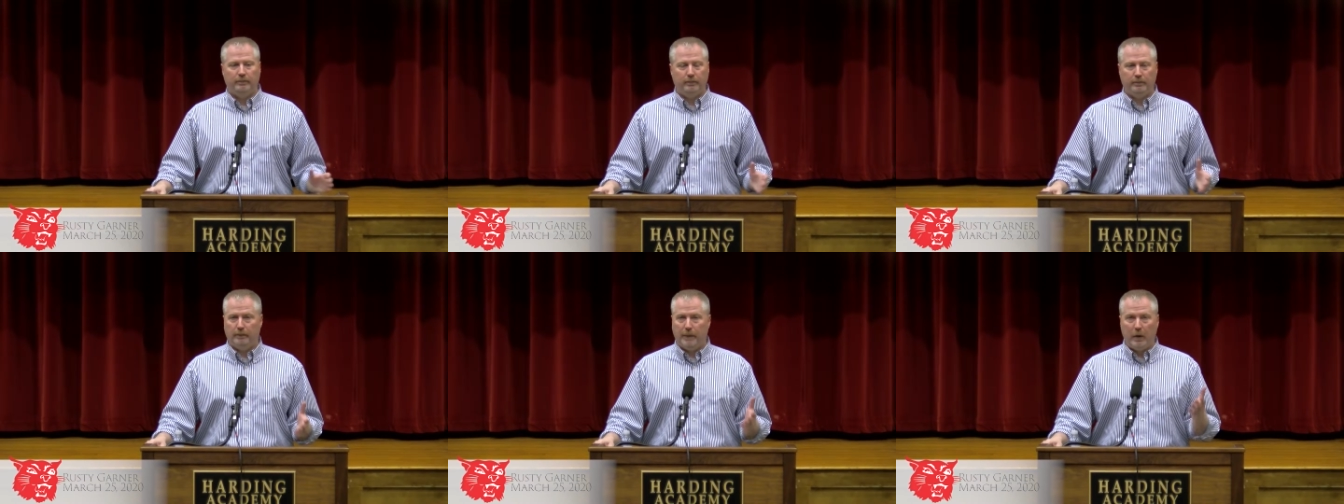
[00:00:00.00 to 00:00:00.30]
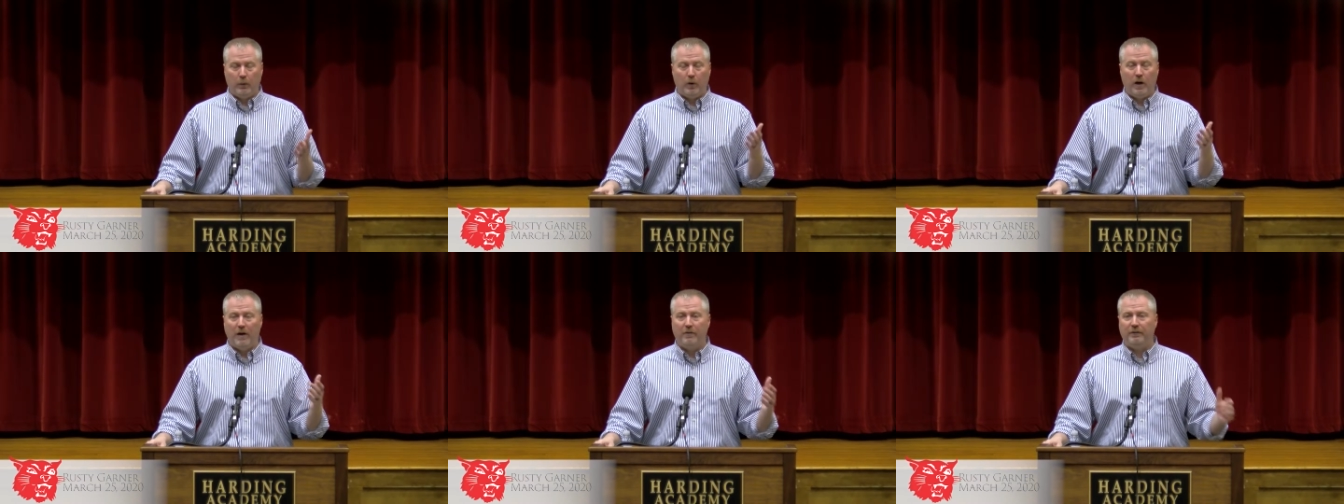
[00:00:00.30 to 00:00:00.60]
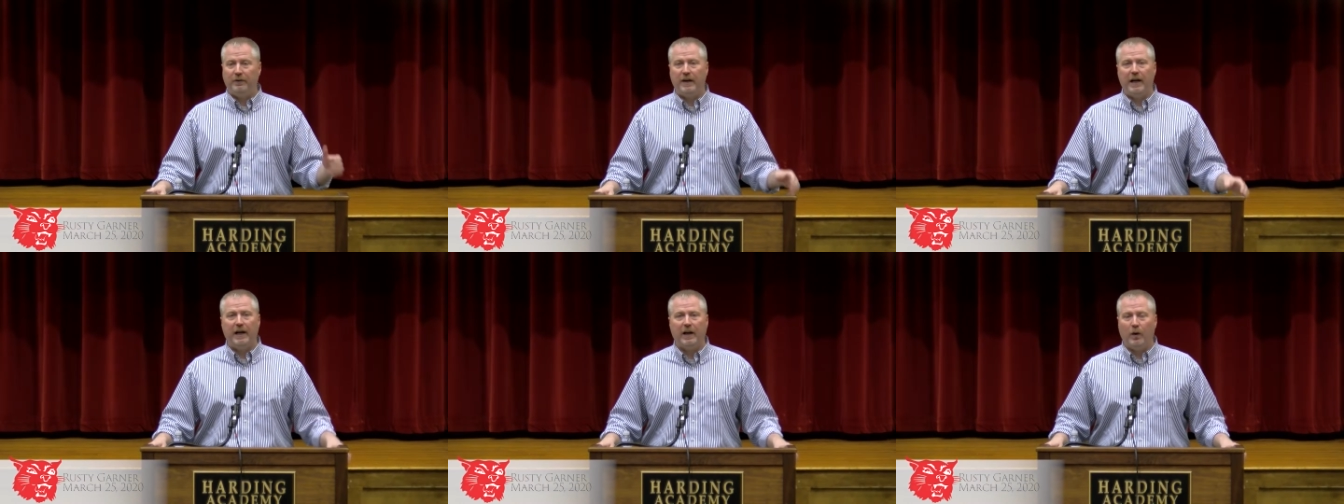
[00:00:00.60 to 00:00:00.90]
My
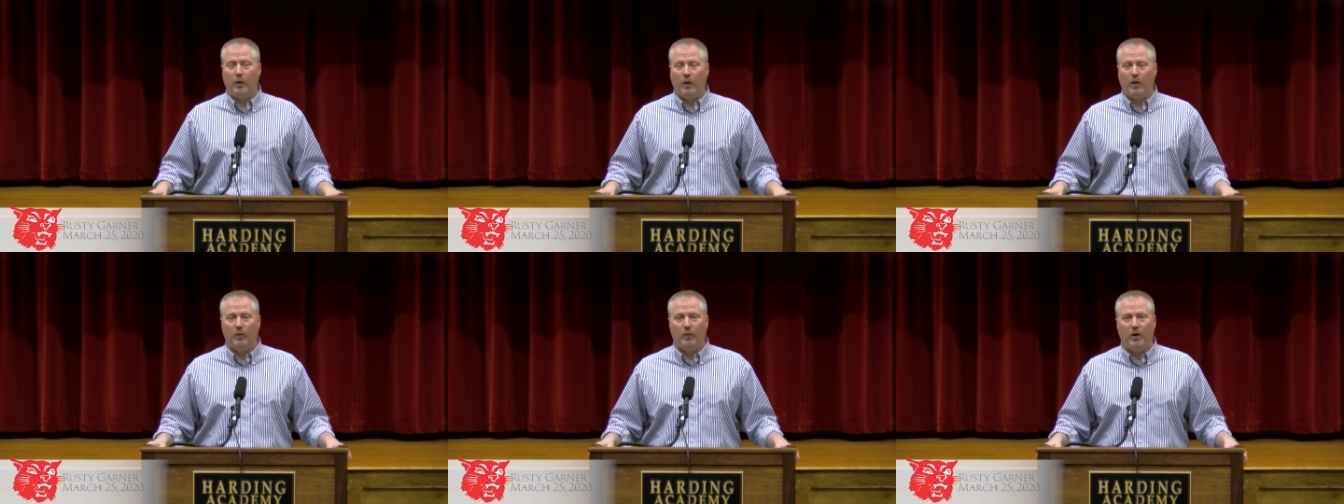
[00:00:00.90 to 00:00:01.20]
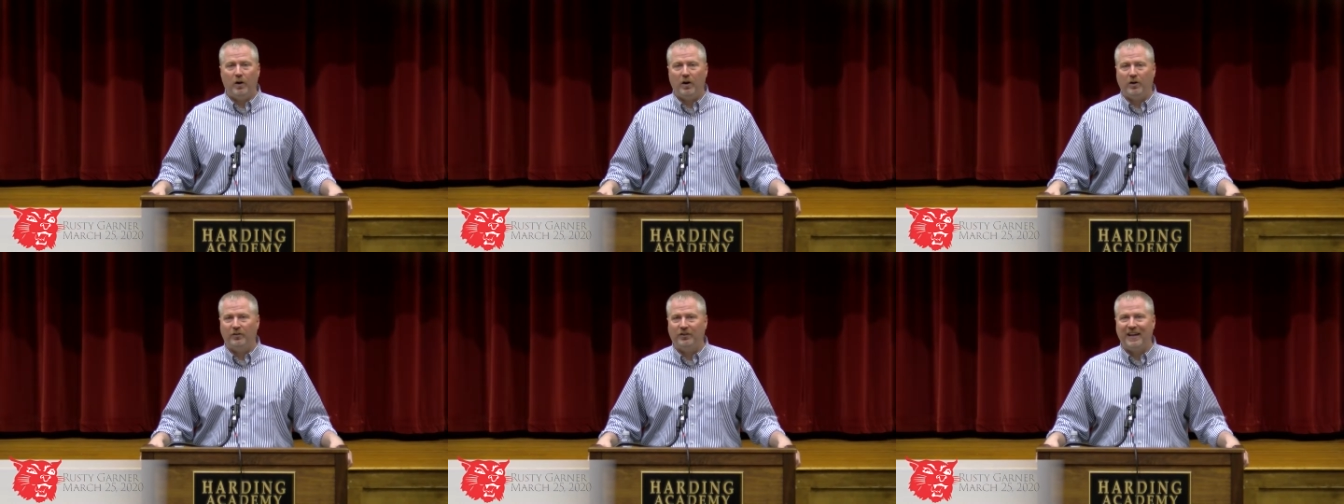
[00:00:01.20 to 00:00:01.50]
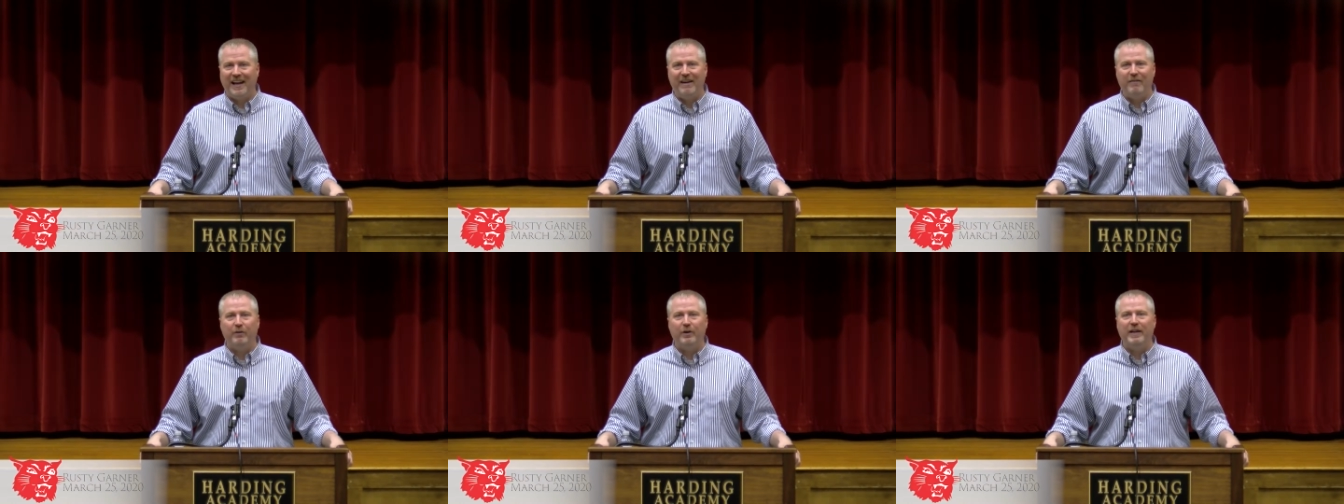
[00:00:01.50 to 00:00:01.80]
wife and I go on walks
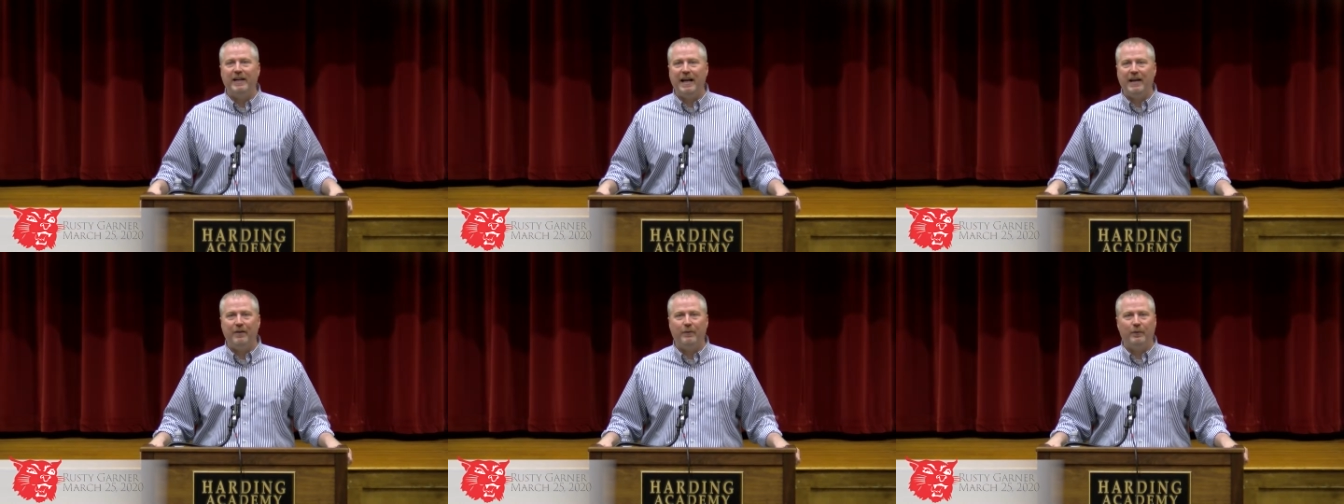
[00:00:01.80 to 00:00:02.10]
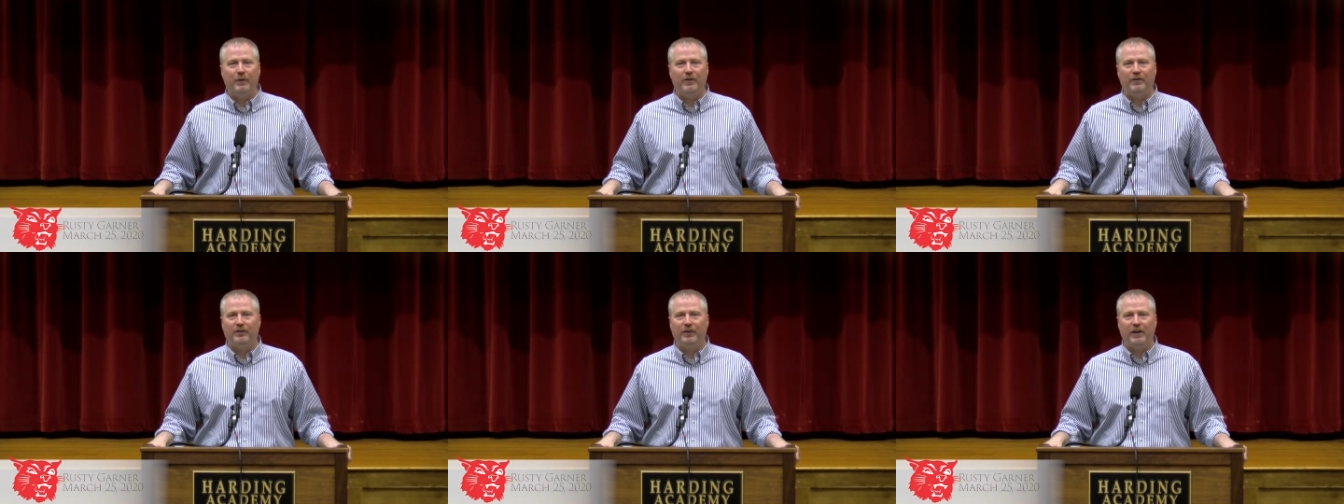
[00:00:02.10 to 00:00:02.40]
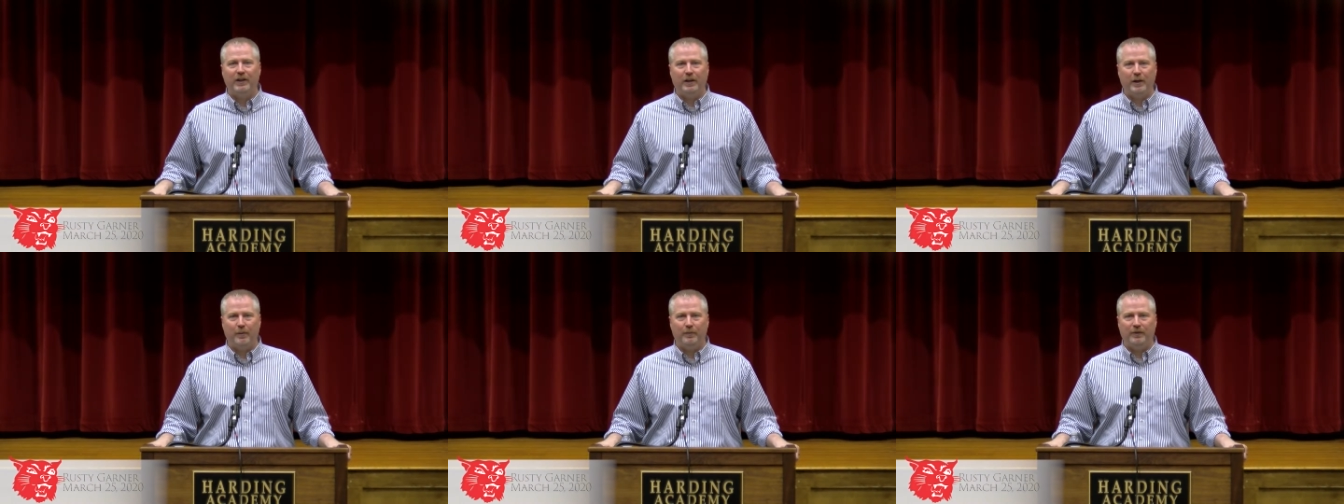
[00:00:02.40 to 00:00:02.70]
every day when the
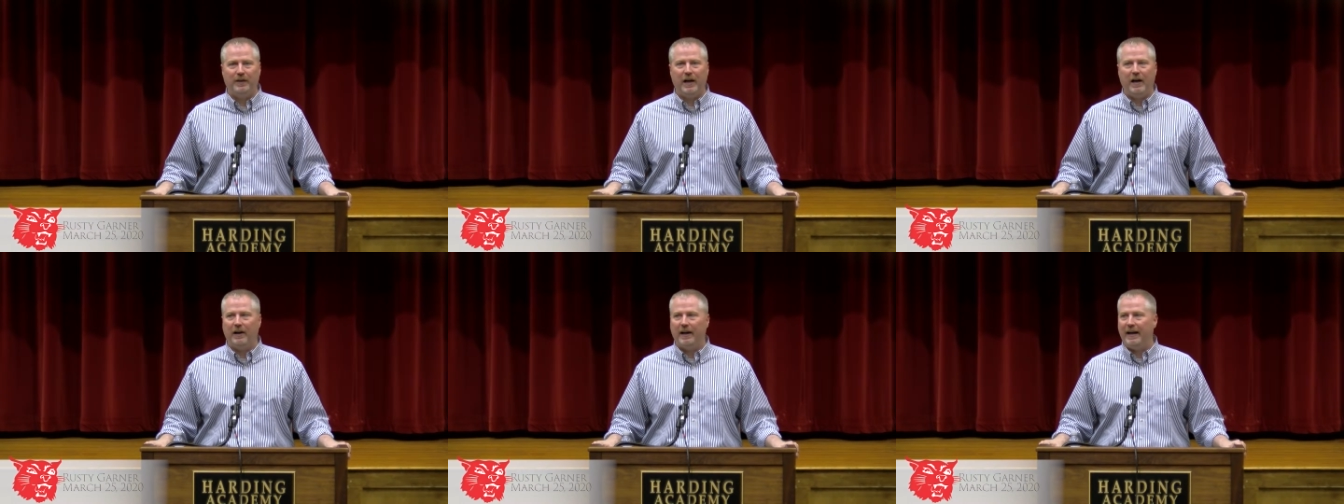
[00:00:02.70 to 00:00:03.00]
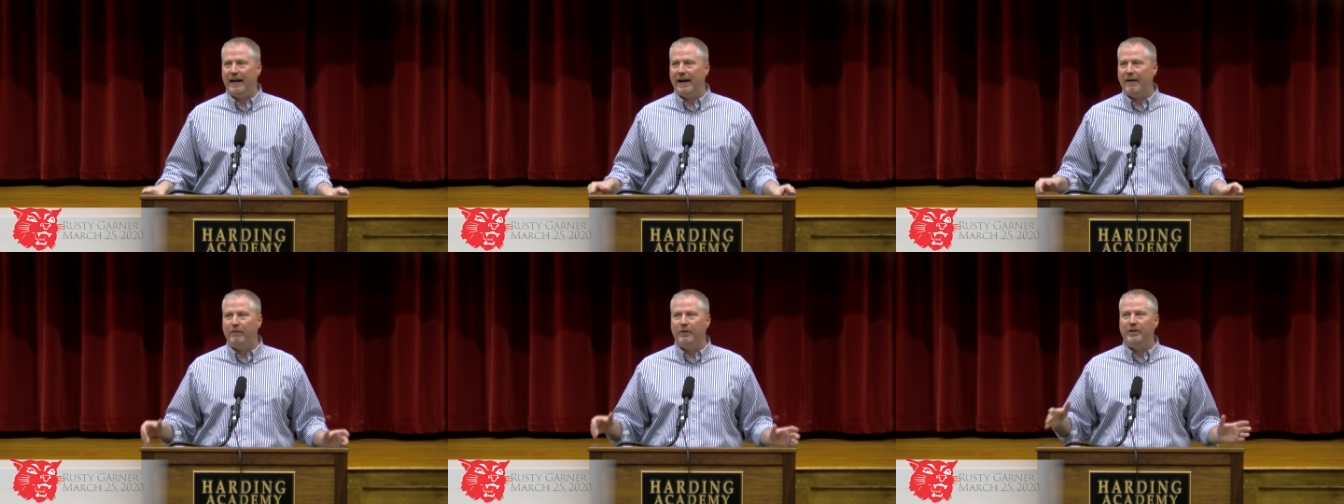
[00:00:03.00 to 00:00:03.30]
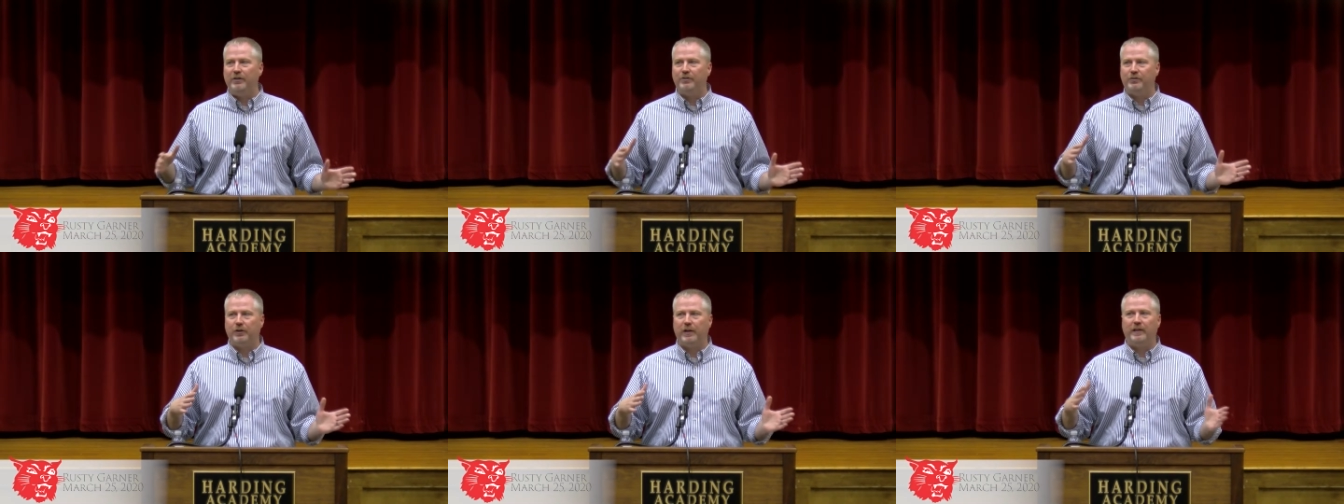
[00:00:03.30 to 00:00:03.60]
sun comes out, and
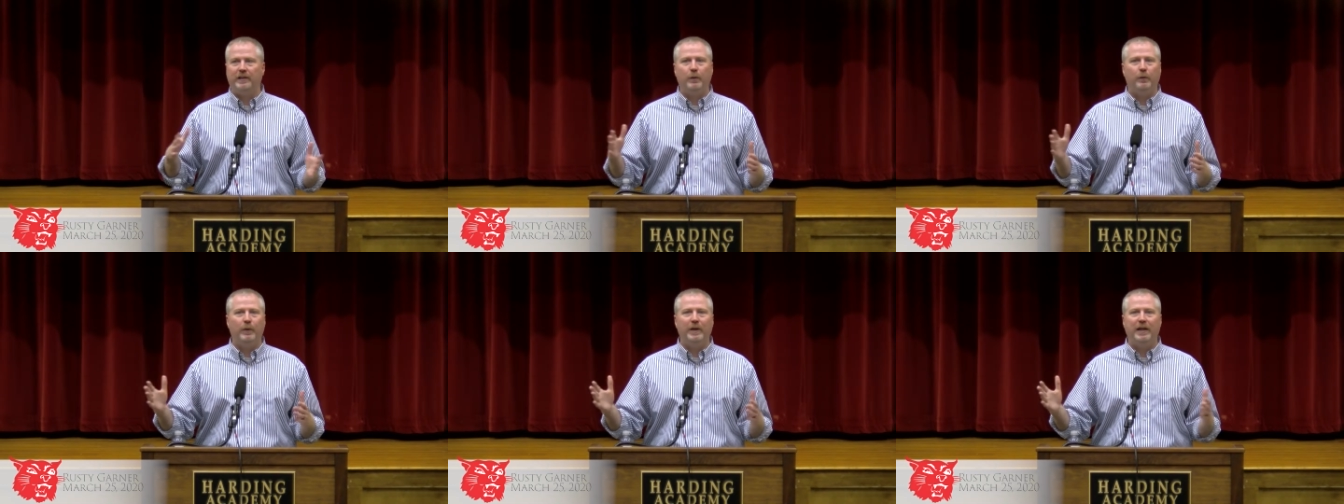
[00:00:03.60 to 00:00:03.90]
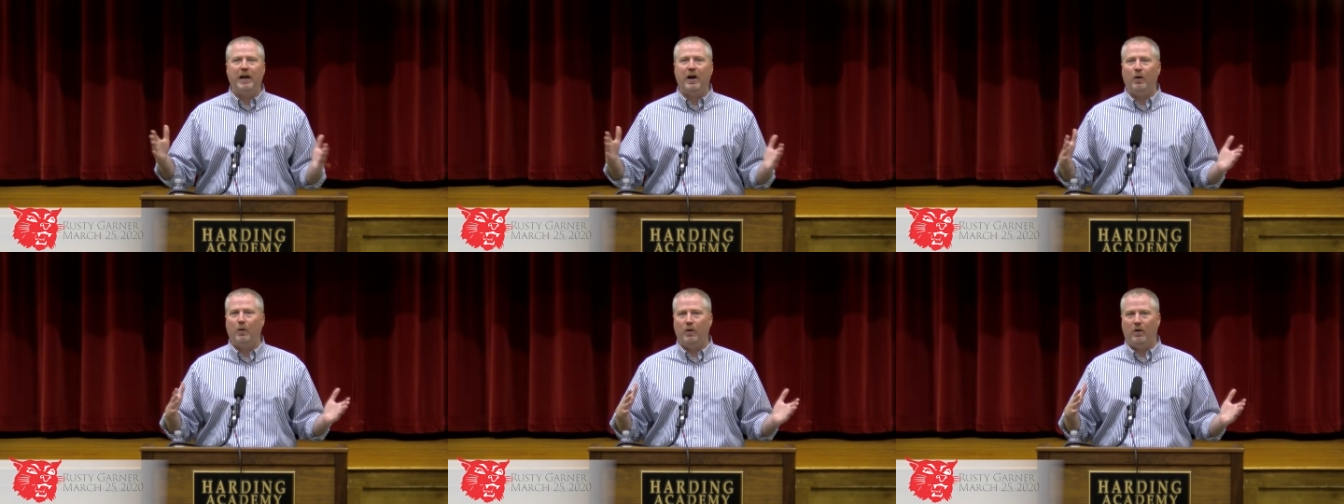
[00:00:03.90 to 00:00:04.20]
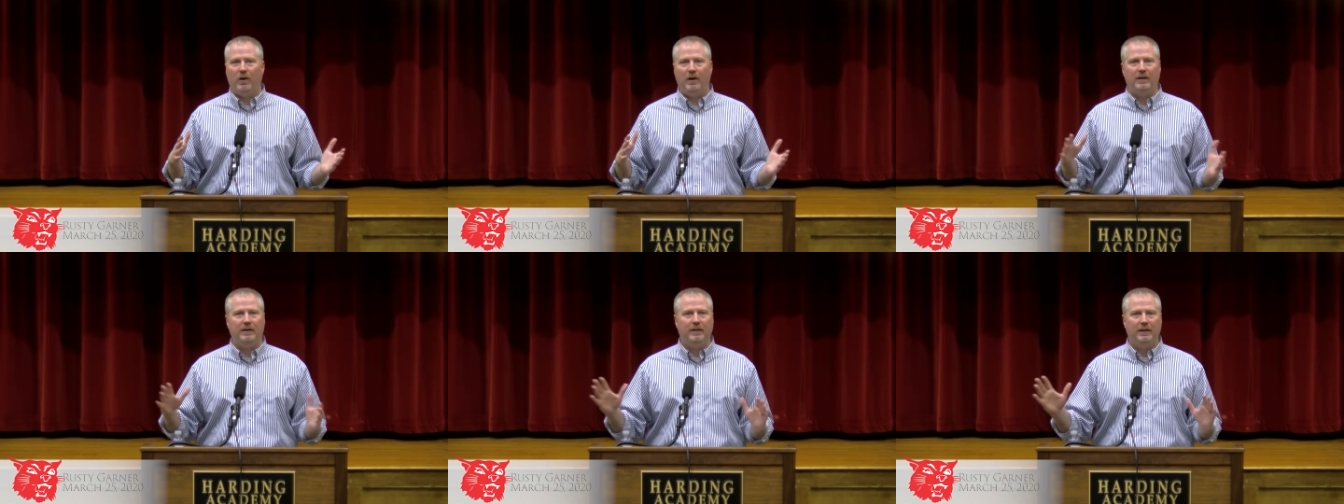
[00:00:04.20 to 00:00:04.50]
every street that we go
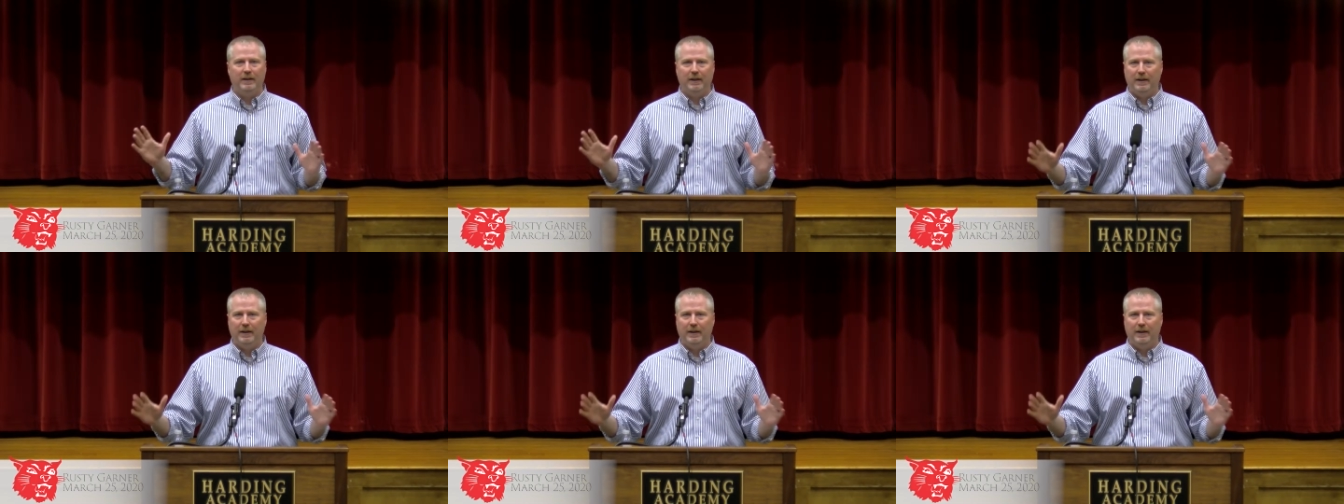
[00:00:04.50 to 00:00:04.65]
on,